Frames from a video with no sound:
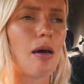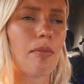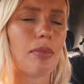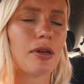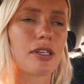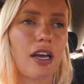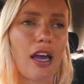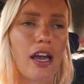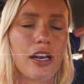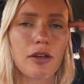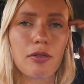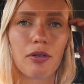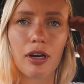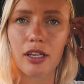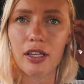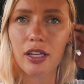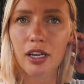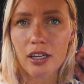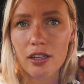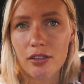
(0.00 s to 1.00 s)
But yeah,
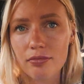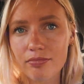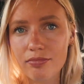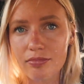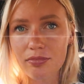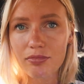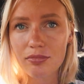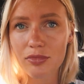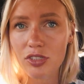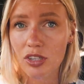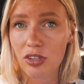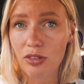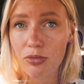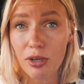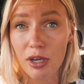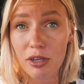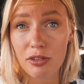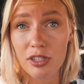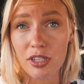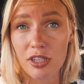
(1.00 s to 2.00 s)
anyway, they took
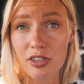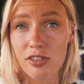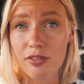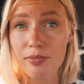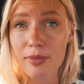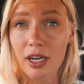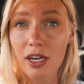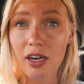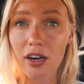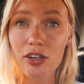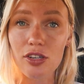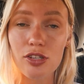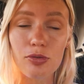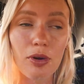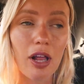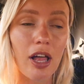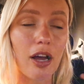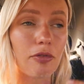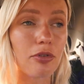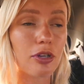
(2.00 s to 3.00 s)
300 euros of my card as
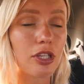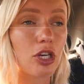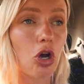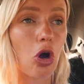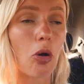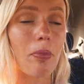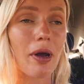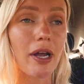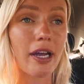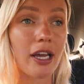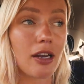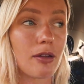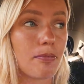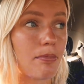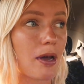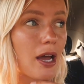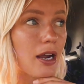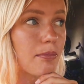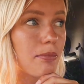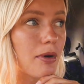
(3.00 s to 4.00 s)
well. I really hope I get it
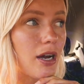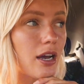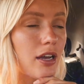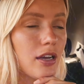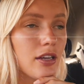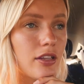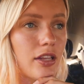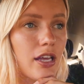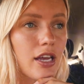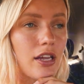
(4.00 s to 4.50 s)
back by then.